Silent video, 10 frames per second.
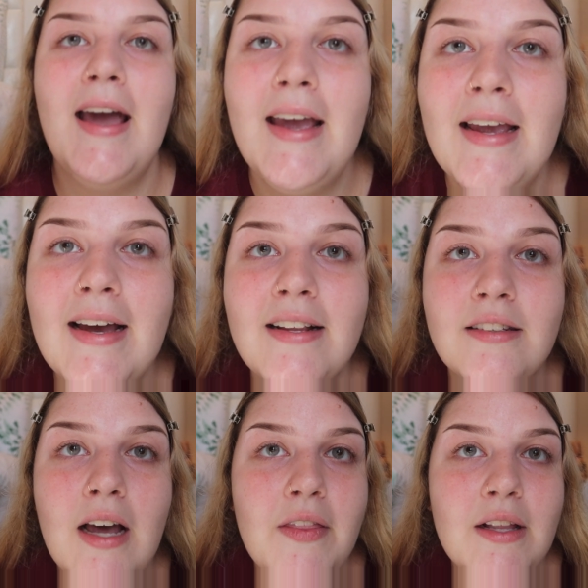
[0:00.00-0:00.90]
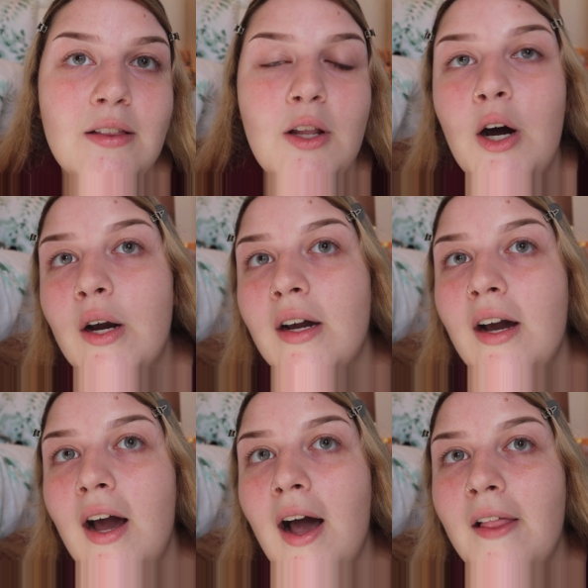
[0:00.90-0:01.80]
and so how they look.
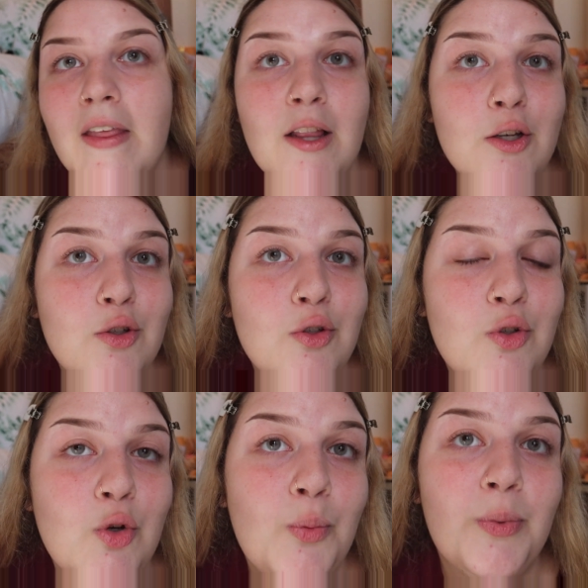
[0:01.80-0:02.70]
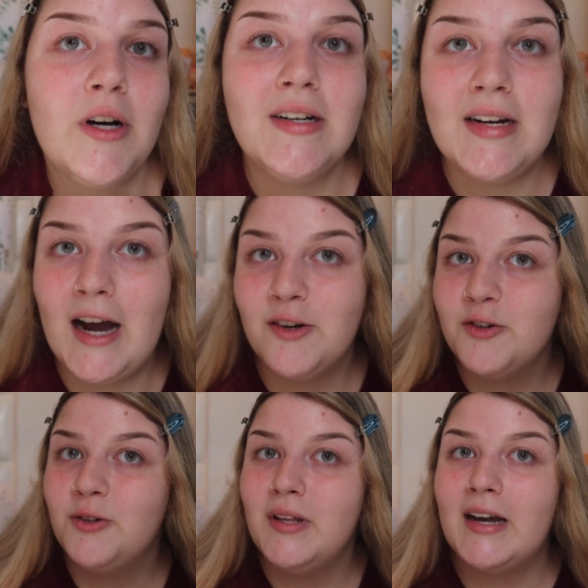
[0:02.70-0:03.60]
They look super
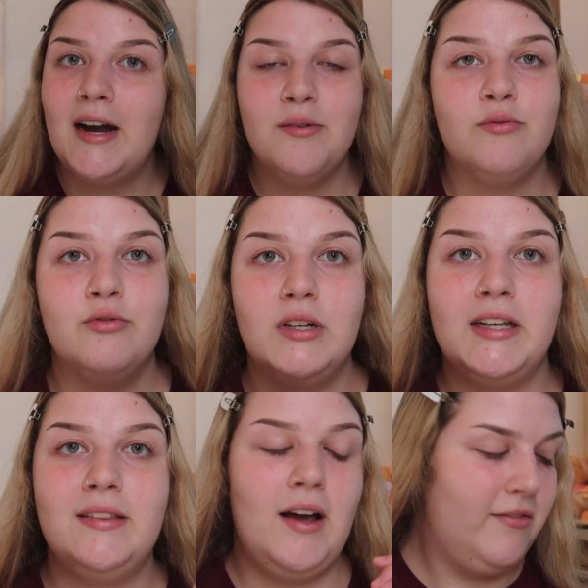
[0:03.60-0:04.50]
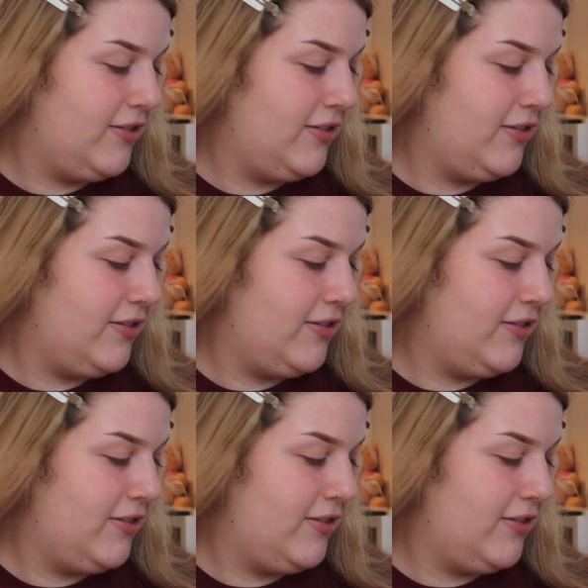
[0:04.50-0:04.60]
natural. Like, I really love